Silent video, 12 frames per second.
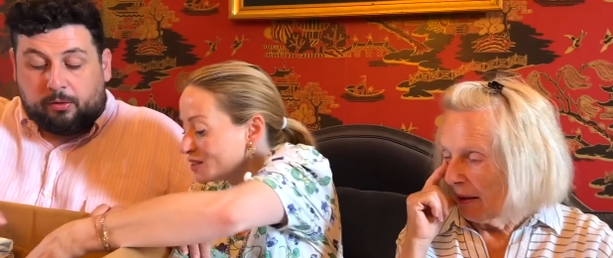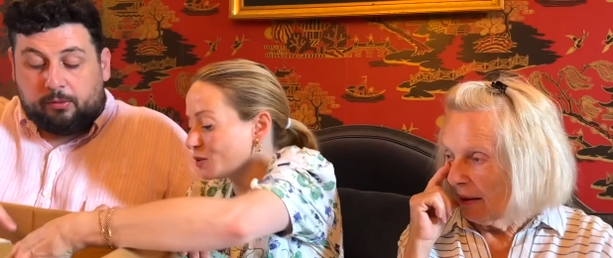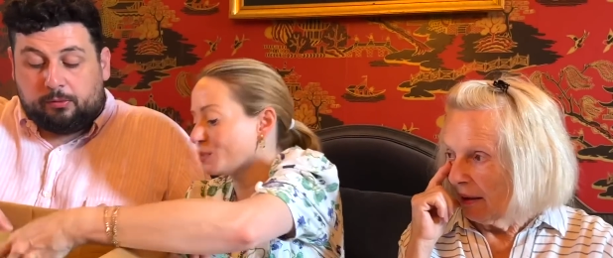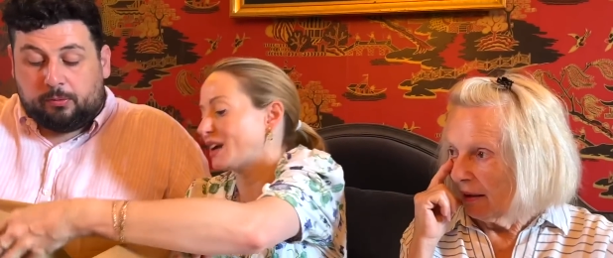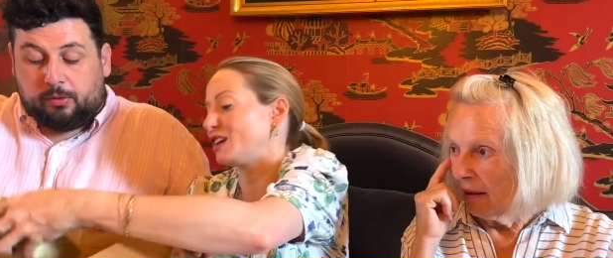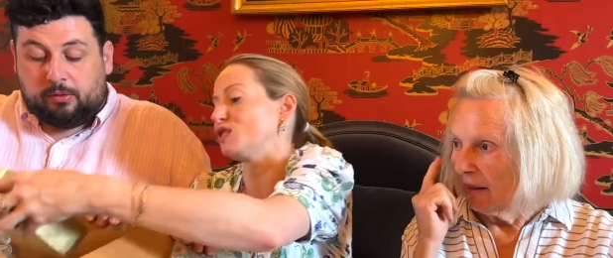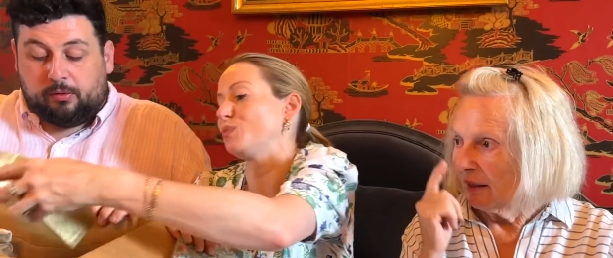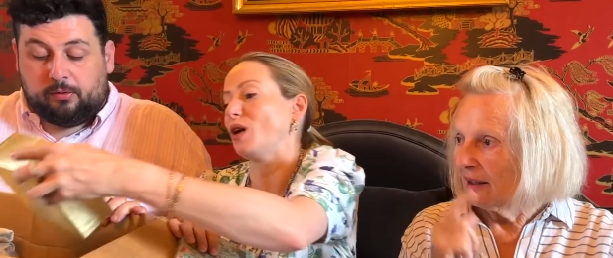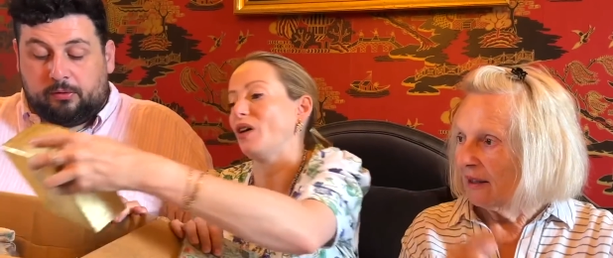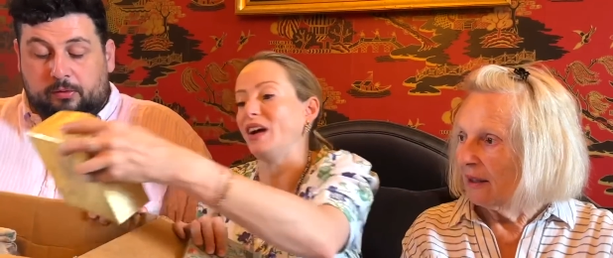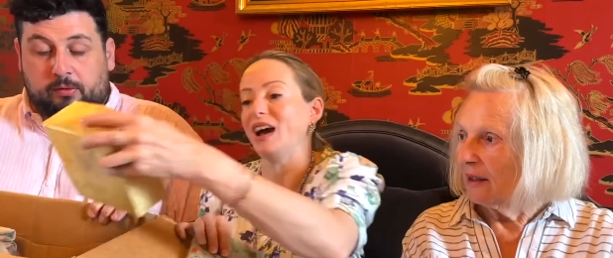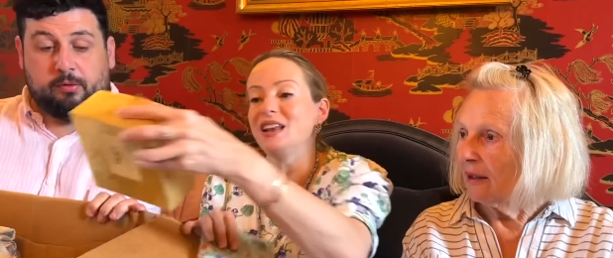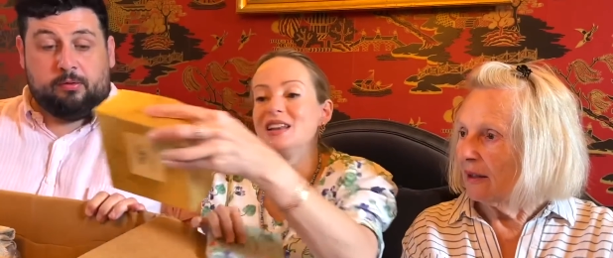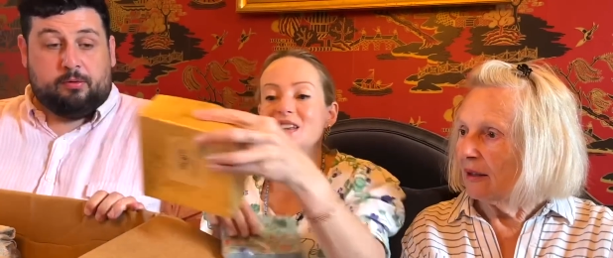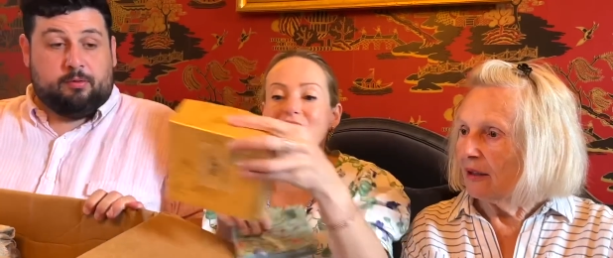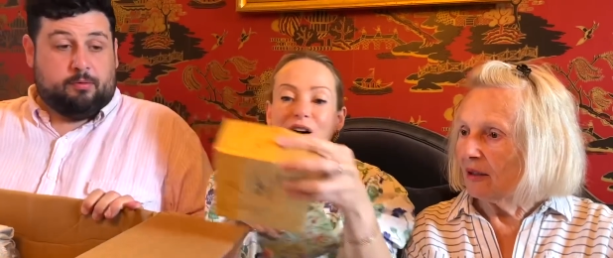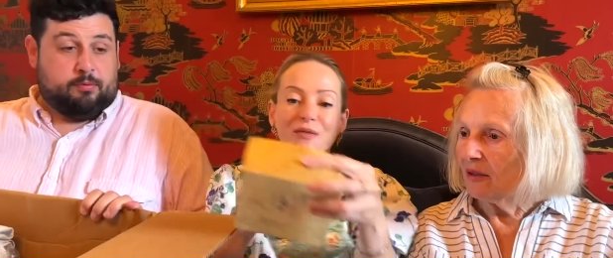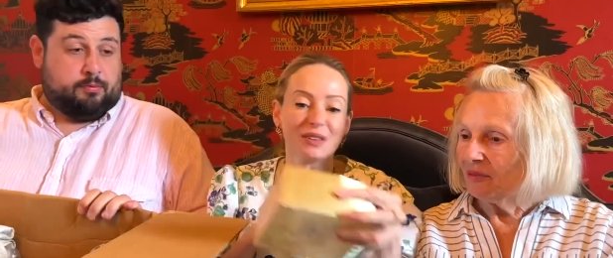Speaker 1: from Caspari. I
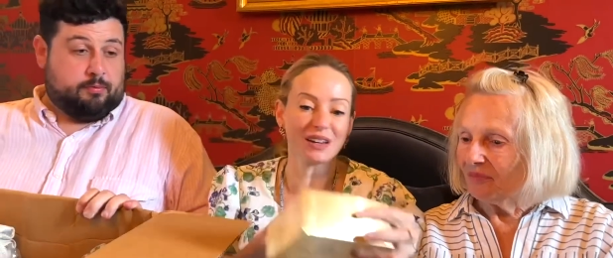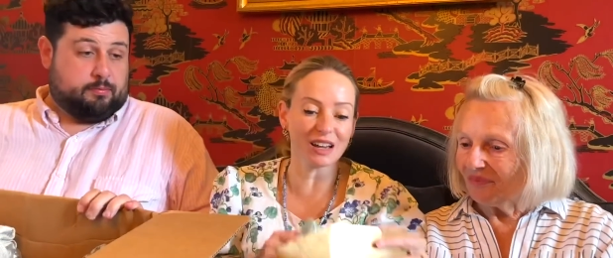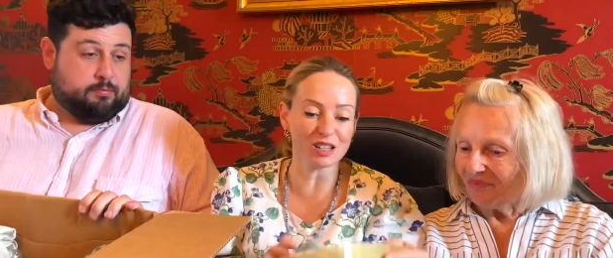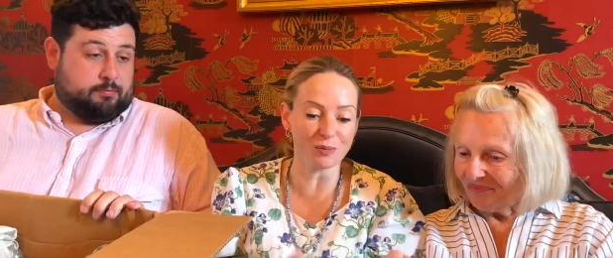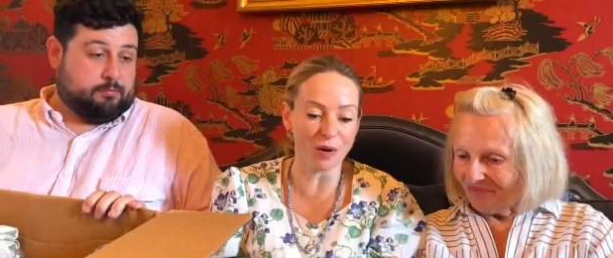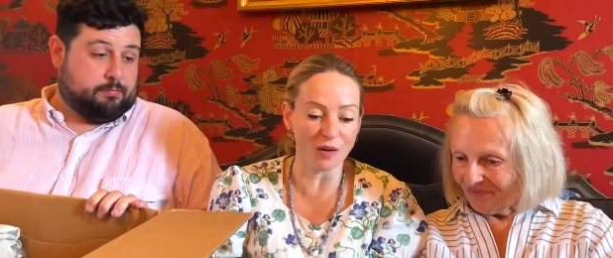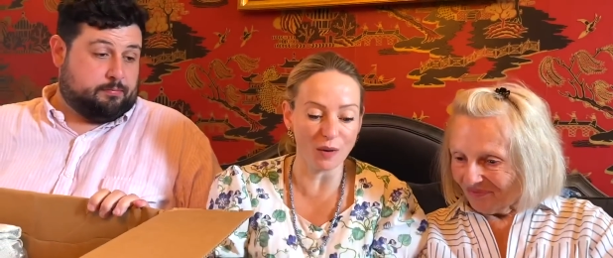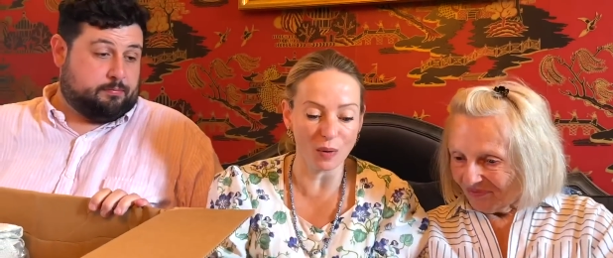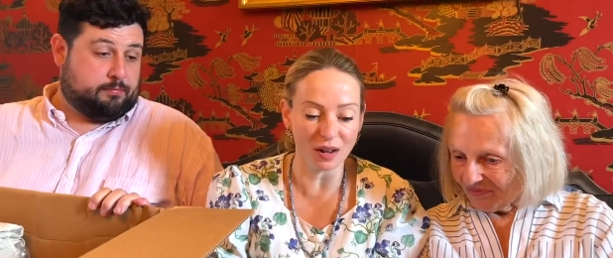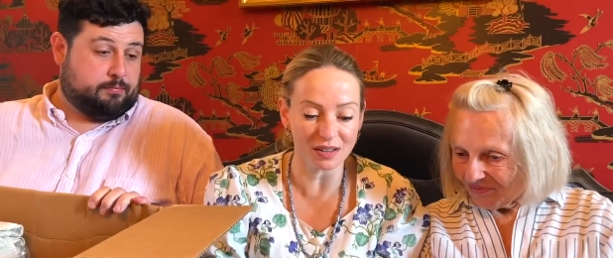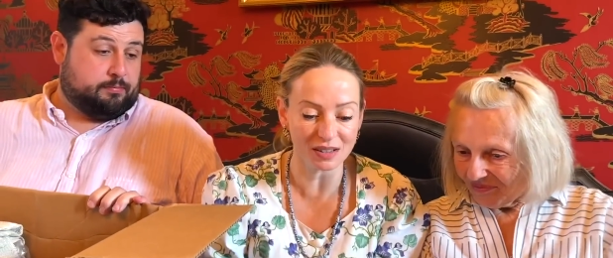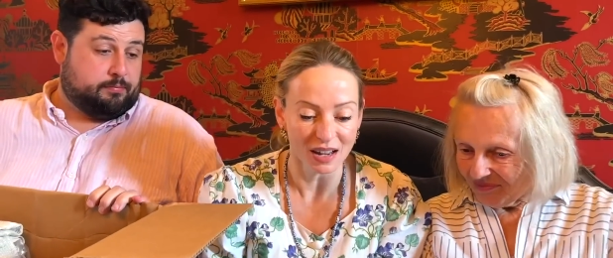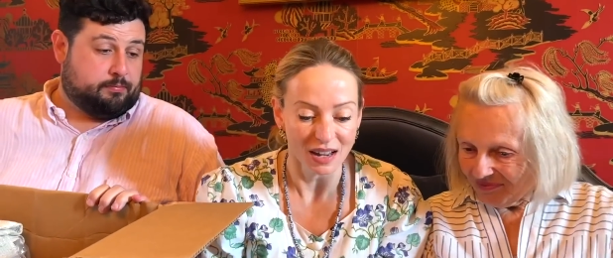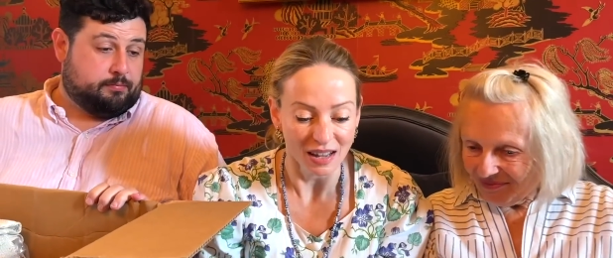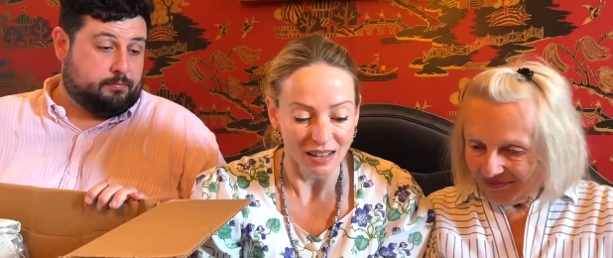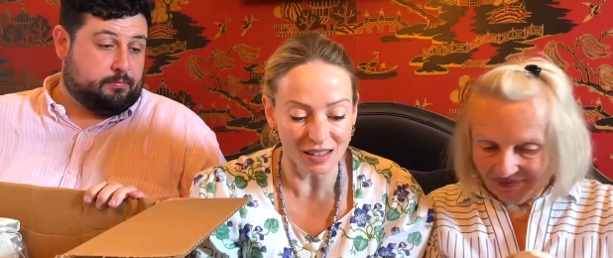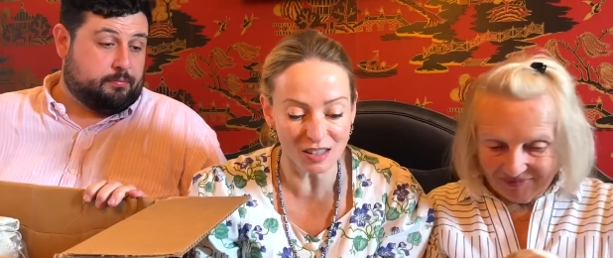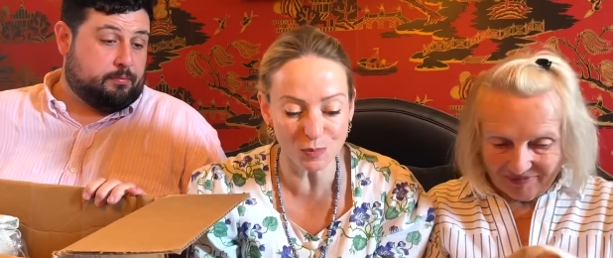love the Caspari ones. This
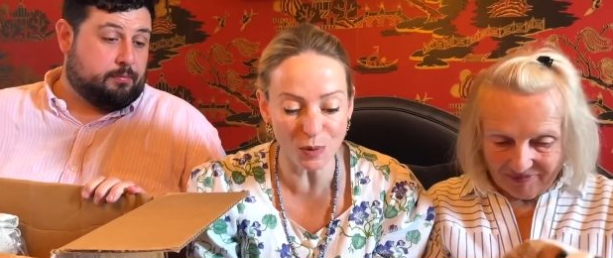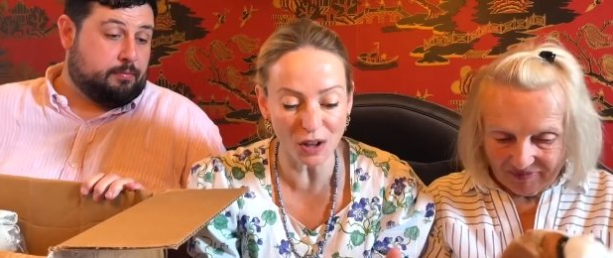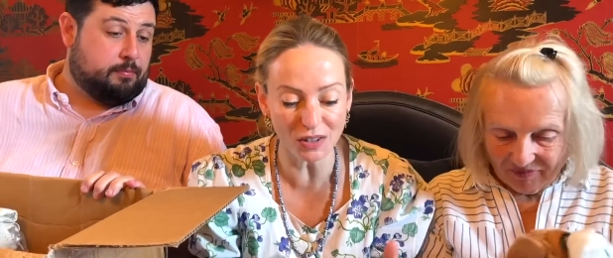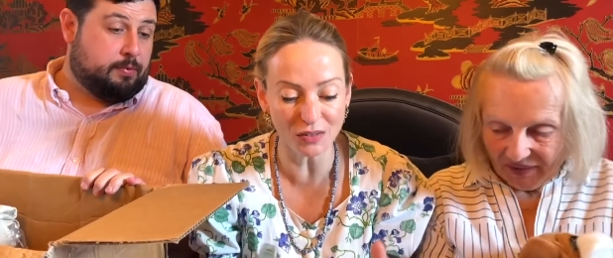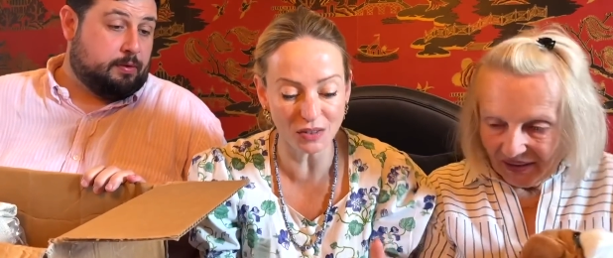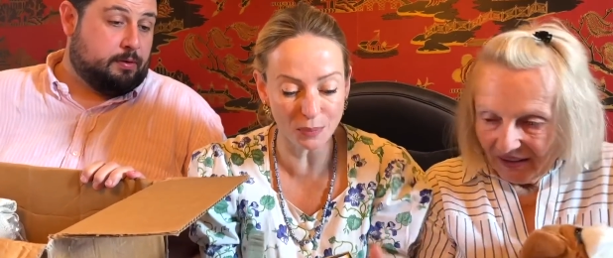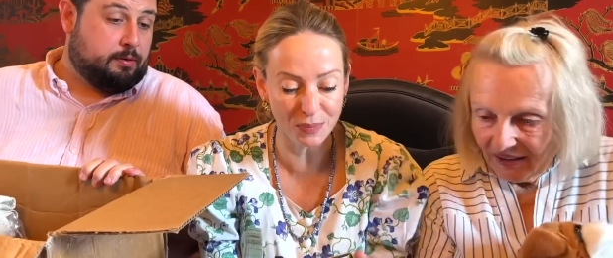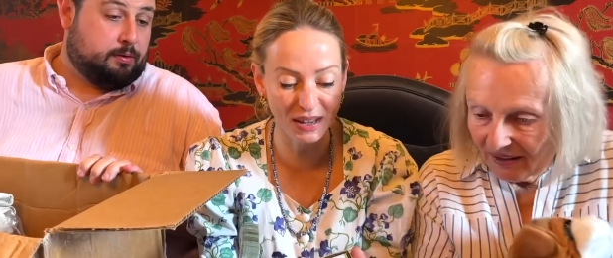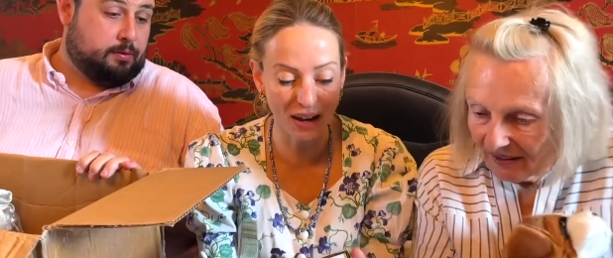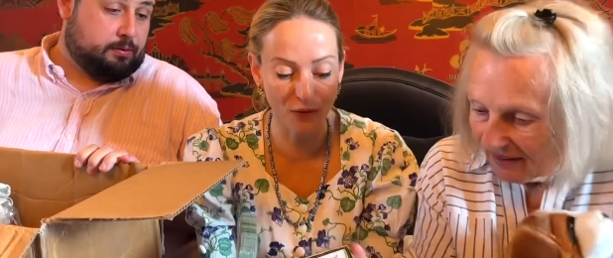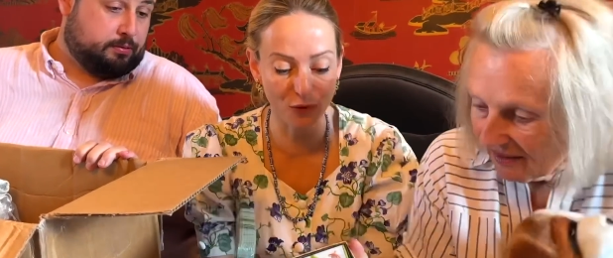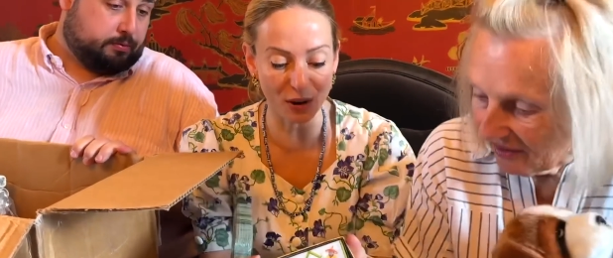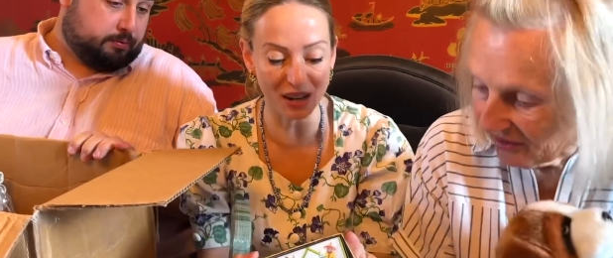is oh, part yes. of the Pierre Frey